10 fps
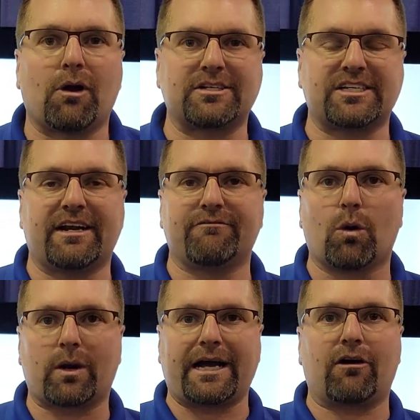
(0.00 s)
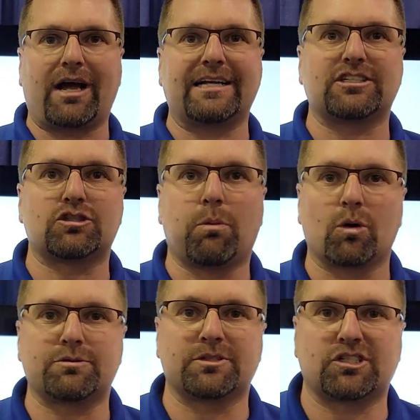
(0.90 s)
president of NorCal Guides and
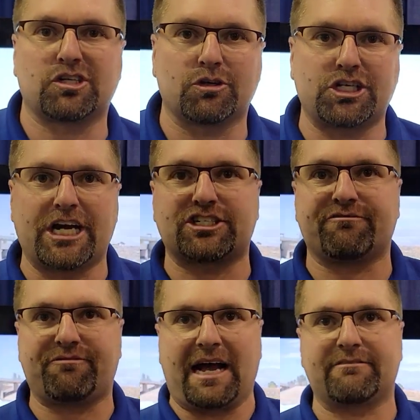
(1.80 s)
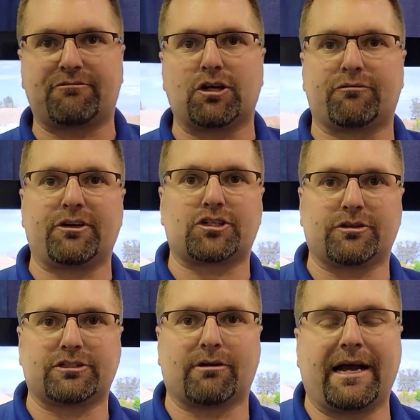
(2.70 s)
Sportsmen's Association, fighting for your
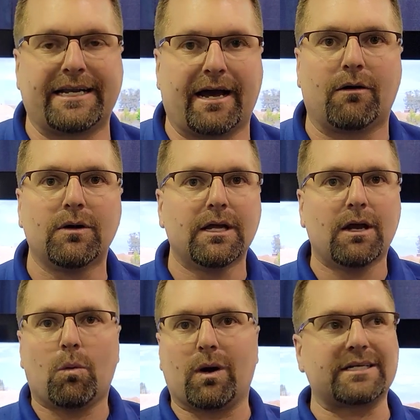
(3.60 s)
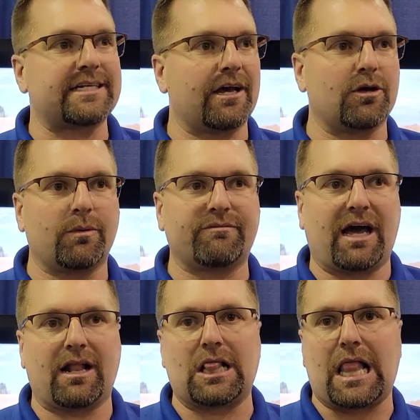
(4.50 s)
fisheries right now. I want to tell you, we've
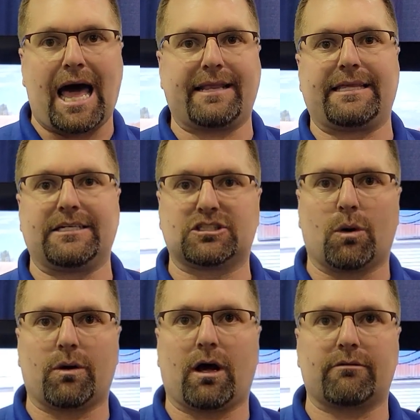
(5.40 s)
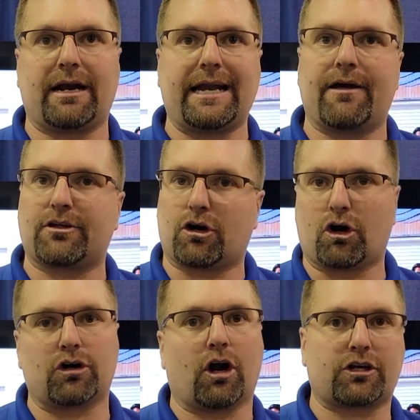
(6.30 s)
got a lot of things going on right now that are
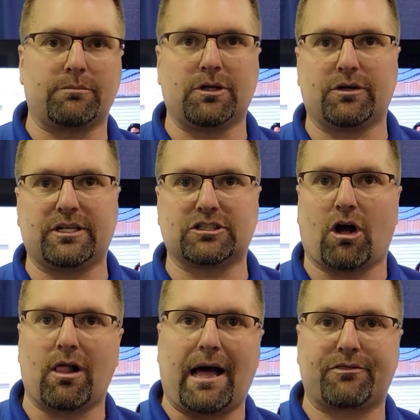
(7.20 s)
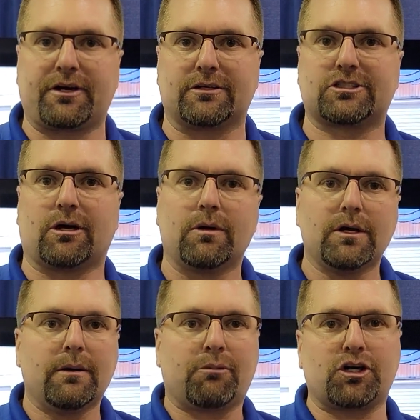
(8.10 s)
hurting our communities all out there. So,
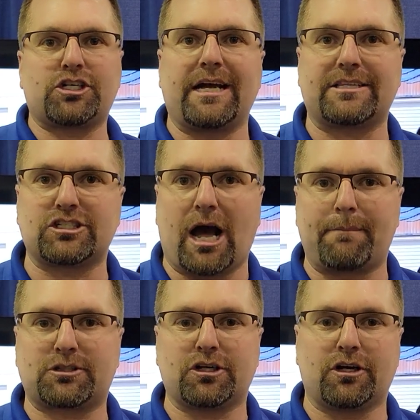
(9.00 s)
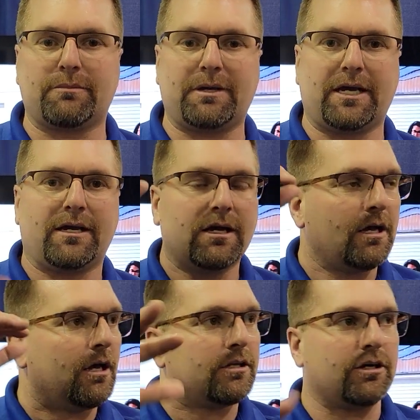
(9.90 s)
appreciate this opportunity
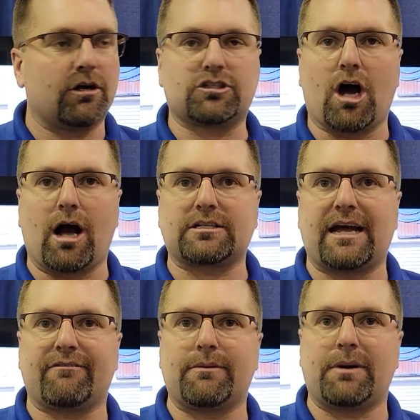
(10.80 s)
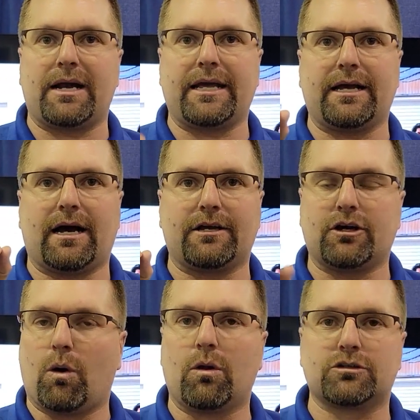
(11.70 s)
you know, to talk to everybody. Uh, you
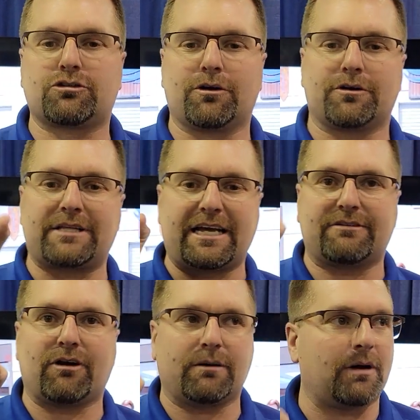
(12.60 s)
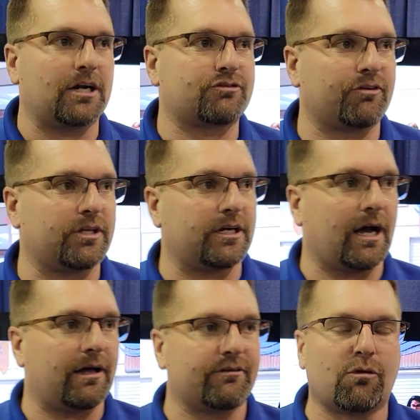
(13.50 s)
know, Hole Intruder, thank you very much for the
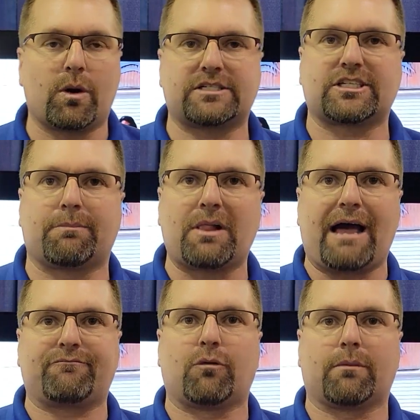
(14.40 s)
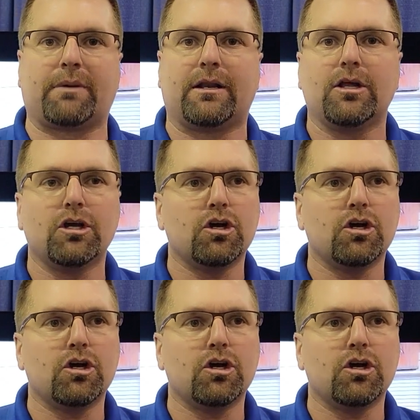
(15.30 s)
uh, the voice and the platform. But